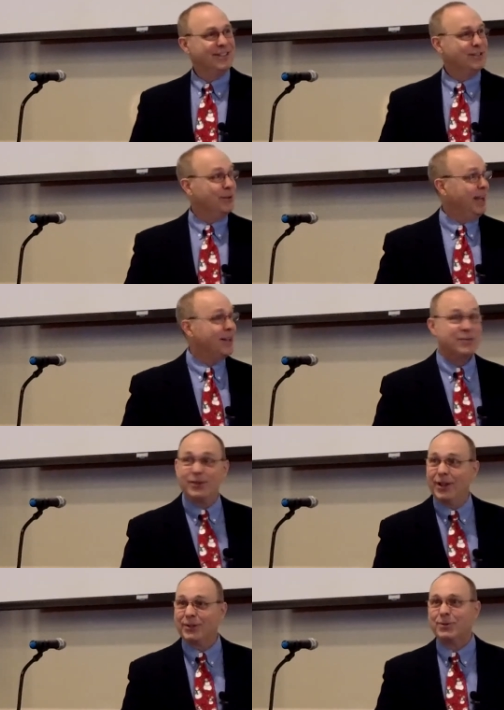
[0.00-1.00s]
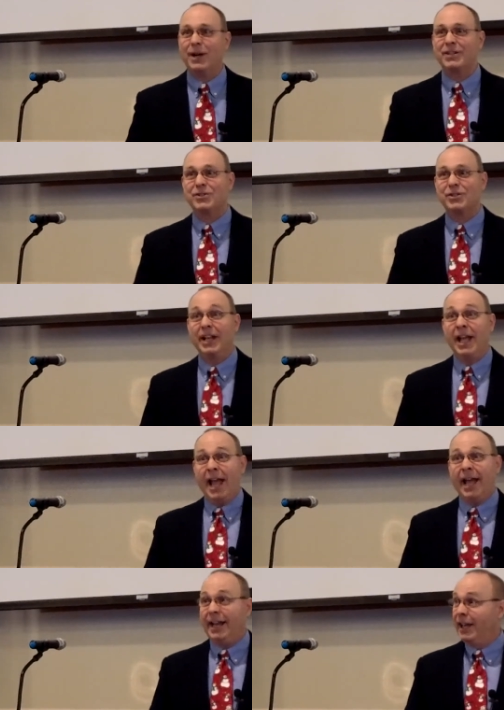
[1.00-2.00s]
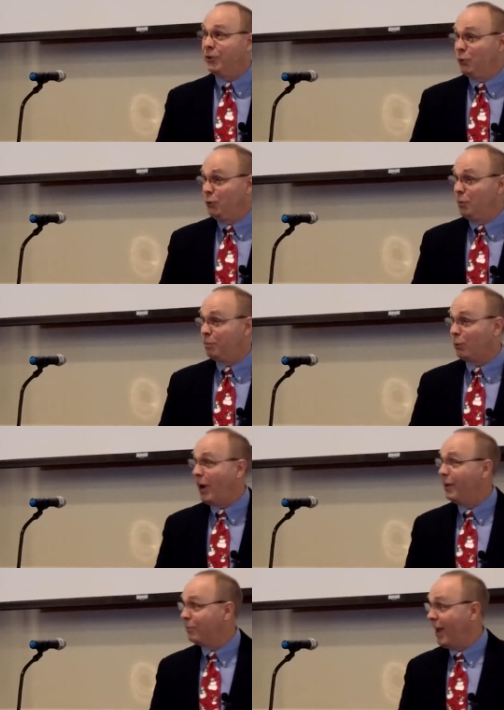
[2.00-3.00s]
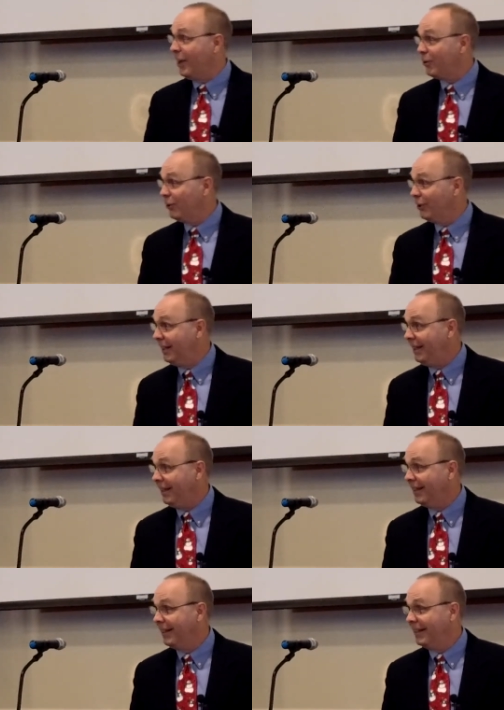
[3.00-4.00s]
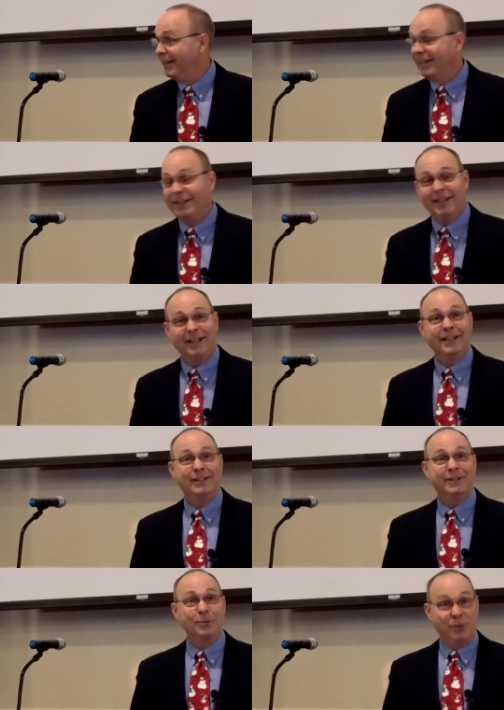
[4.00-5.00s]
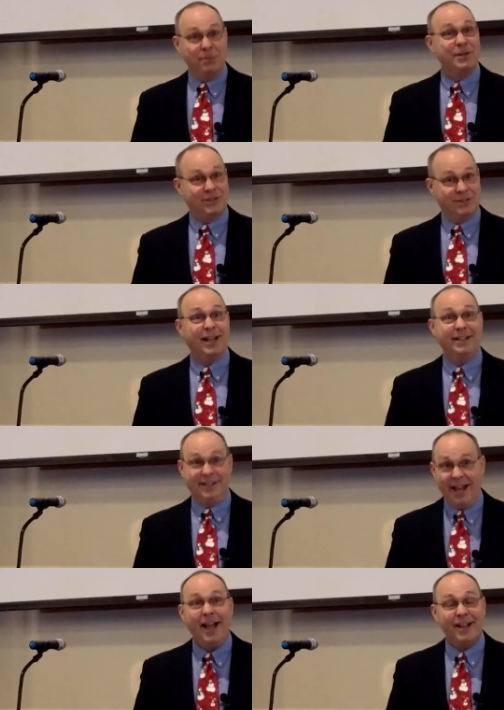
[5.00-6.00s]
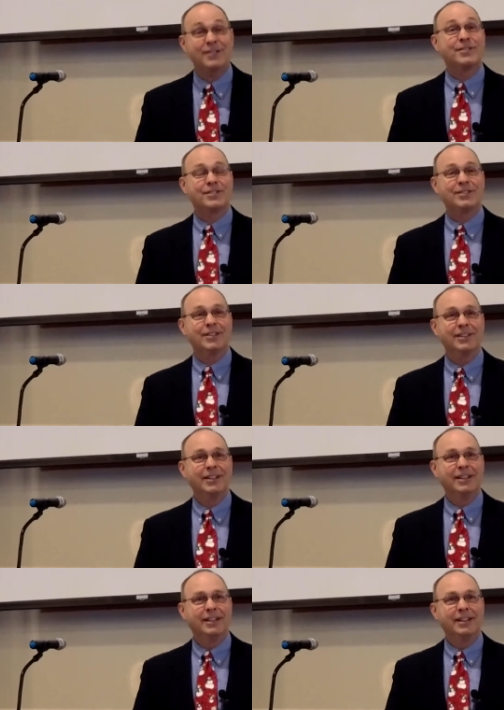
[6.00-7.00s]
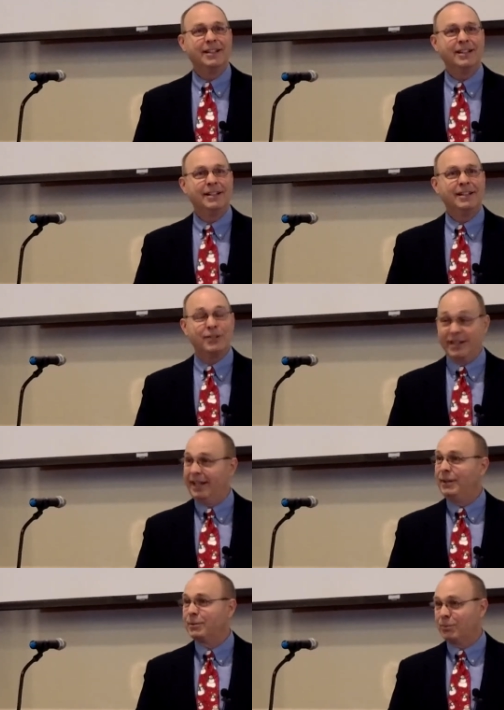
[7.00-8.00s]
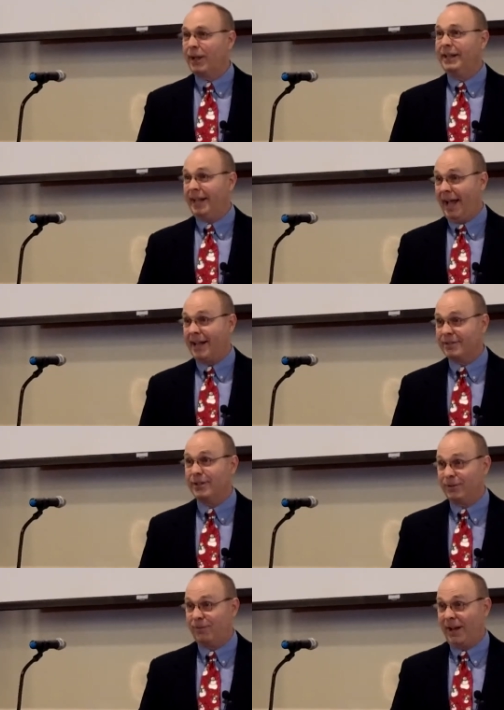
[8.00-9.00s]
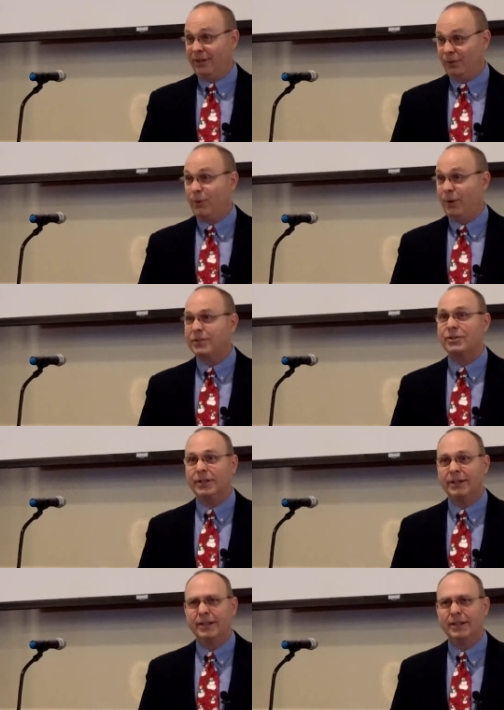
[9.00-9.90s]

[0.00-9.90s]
So he asked her another question. And do you pray regularly?" And the woman said, "Yes." So then he was ready to ask his final question.